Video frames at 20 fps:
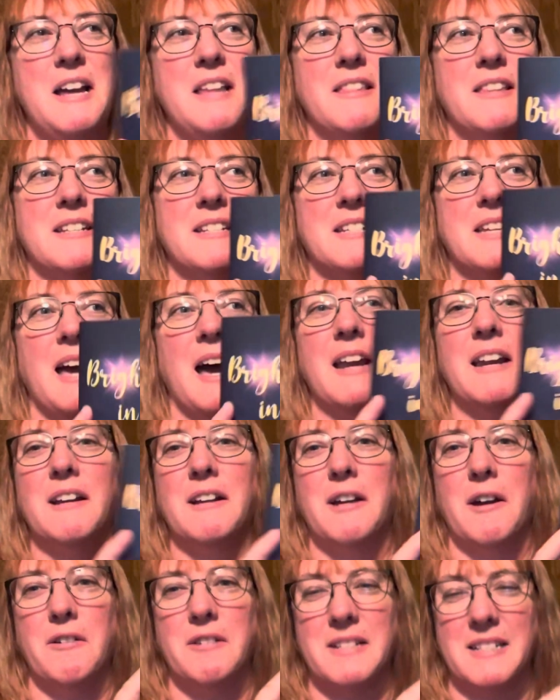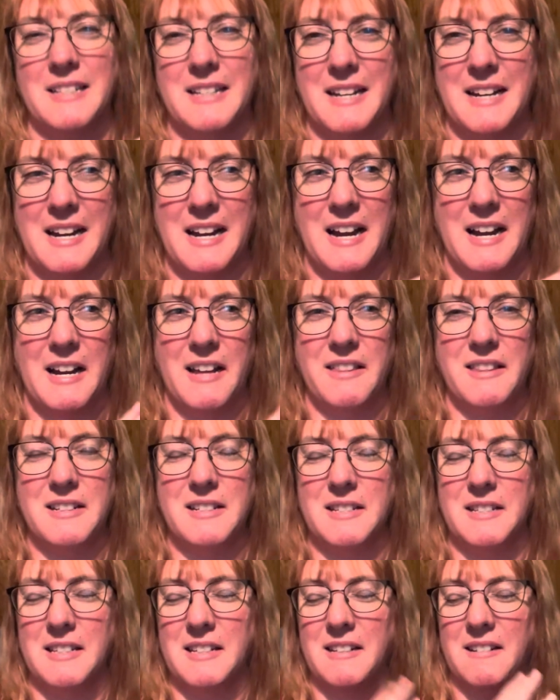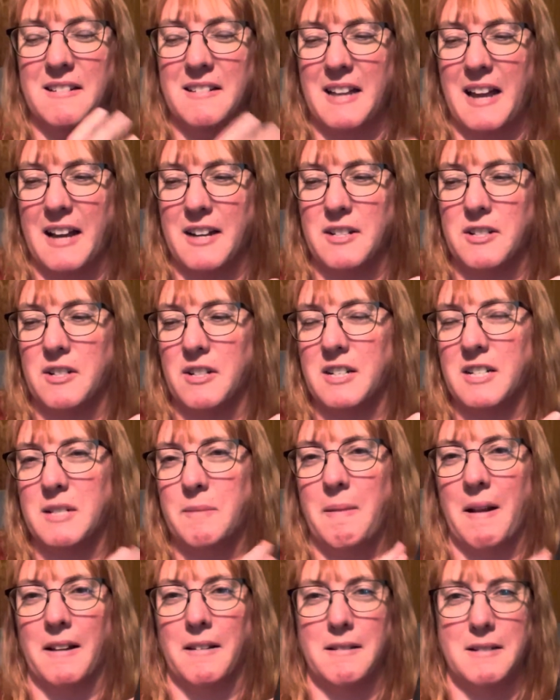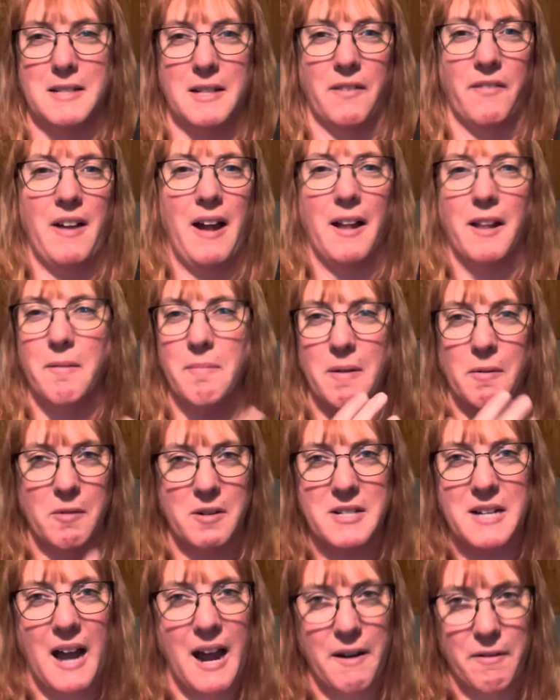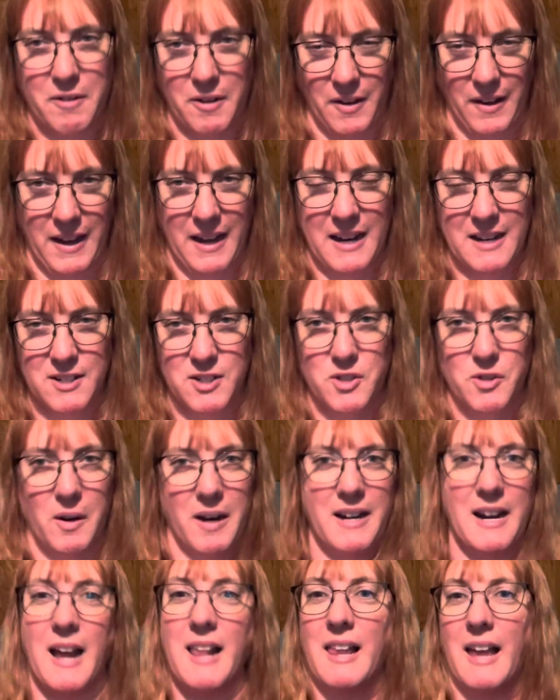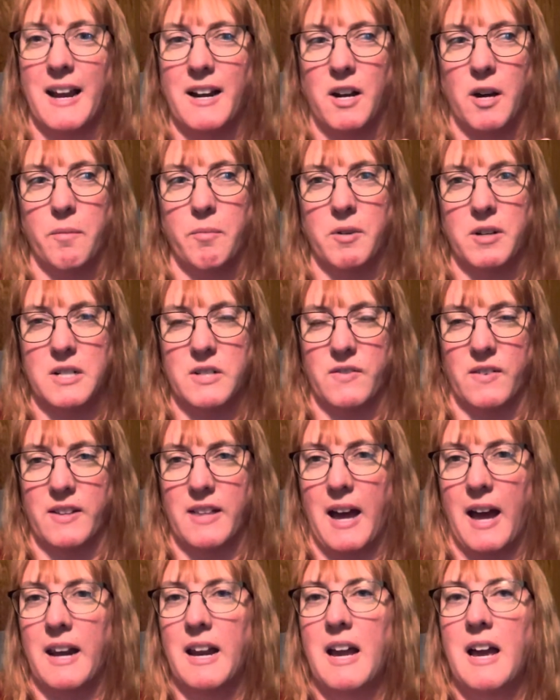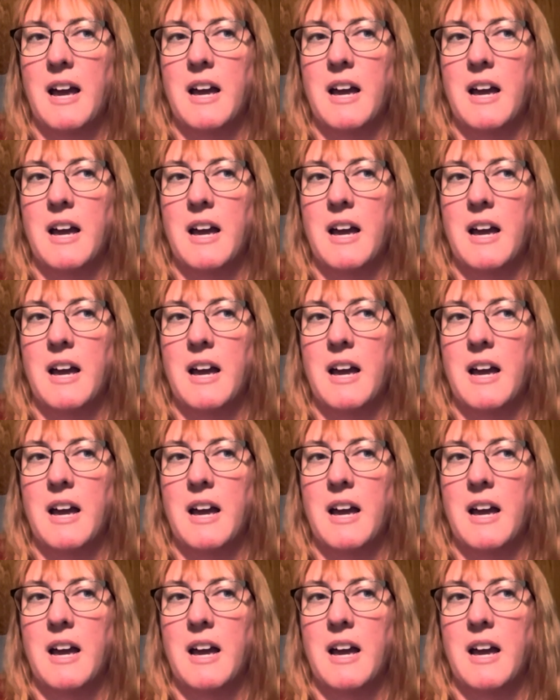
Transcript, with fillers: this kind of ghostly uh, this little extra speculative element which i really enjoyed i like her books for that